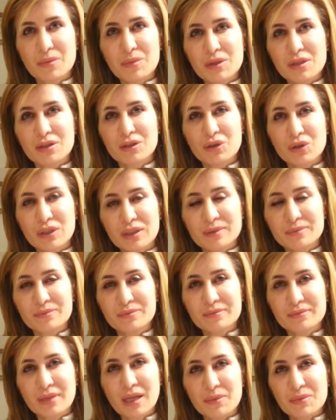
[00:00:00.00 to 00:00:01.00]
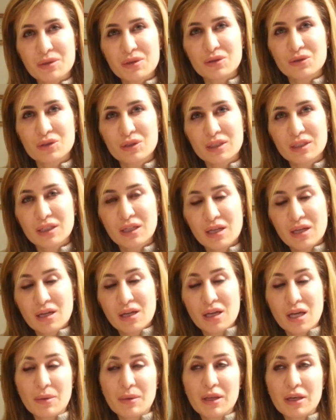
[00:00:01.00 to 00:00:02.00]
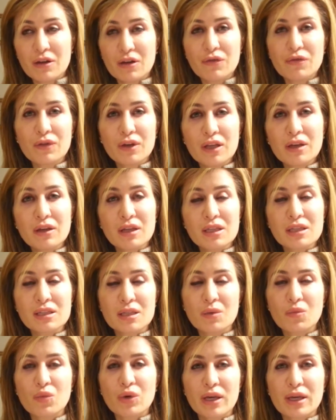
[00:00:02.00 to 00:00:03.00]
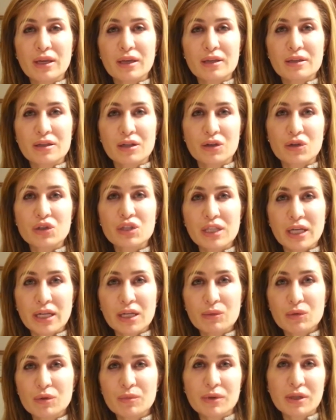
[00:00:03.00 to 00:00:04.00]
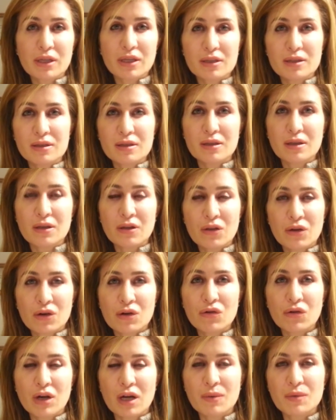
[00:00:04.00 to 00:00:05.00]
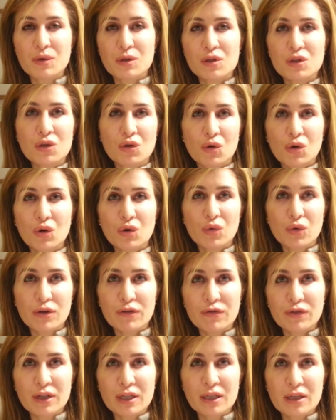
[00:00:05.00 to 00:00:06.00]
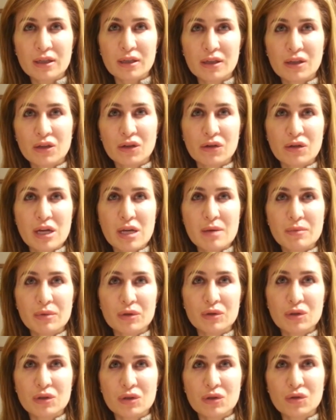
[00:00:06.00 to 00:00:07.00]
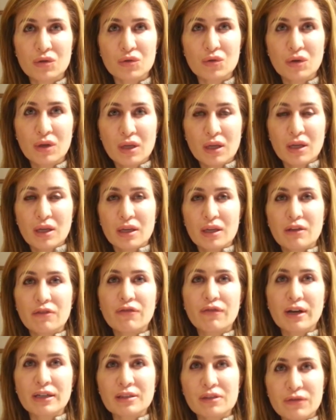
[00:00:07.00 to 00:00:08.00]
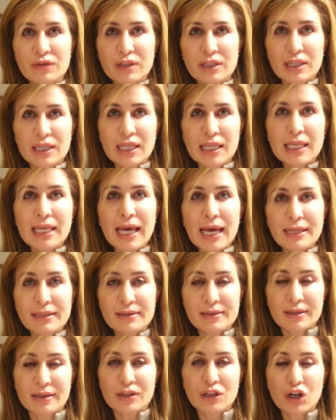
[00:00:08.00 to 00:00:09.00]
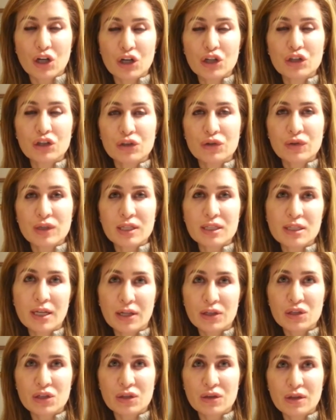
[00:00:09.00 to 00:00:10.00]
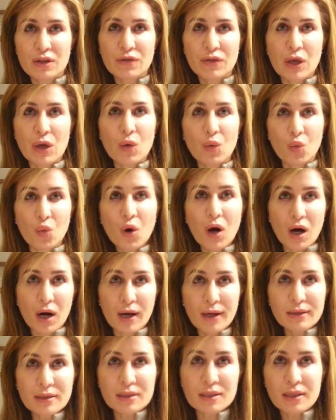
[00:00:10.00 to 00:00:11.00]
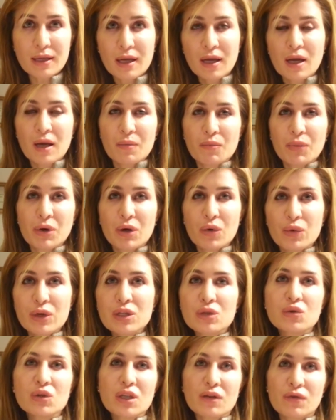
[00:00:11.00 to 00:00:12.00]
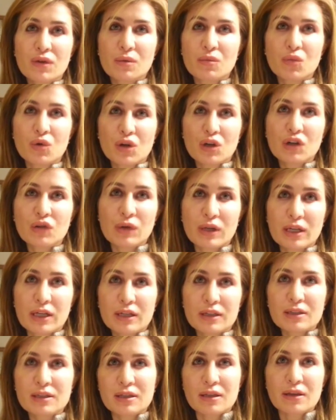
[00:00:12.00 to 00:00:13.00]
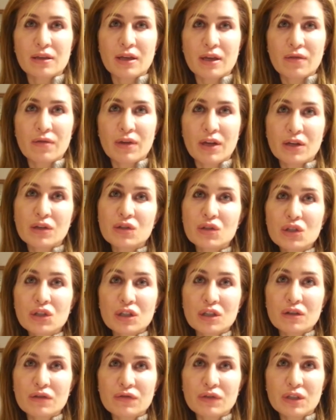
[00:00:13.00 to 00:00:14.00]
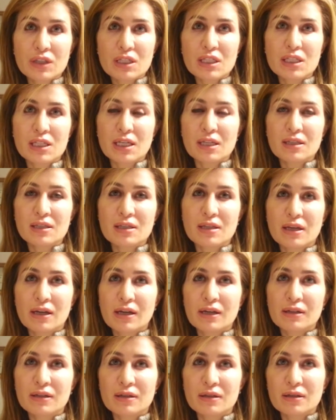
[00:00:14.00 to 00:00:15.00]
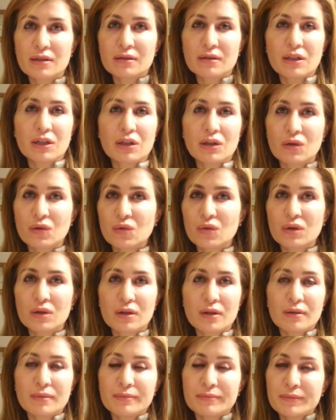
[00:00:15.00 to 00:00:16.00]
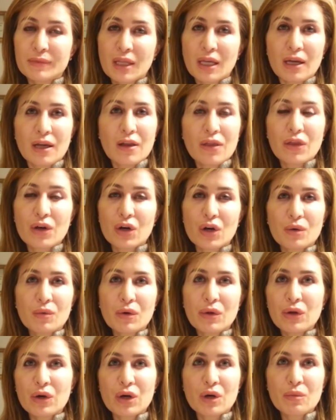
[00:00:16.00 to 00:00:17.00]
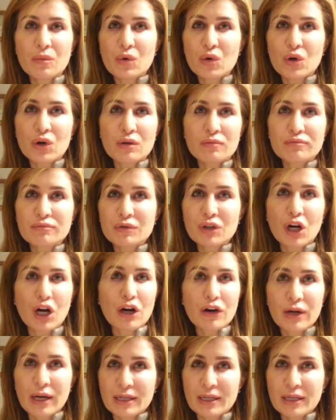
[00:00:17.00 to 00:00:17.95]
Absolutely. Absolutely. I mean, in, in some way, it's understandable because their crimes are so horrific. They're able to effectively get and garner the attention that they want, but we do give them more credit than they deserve in the sense that, uh, you know, there are, there are more car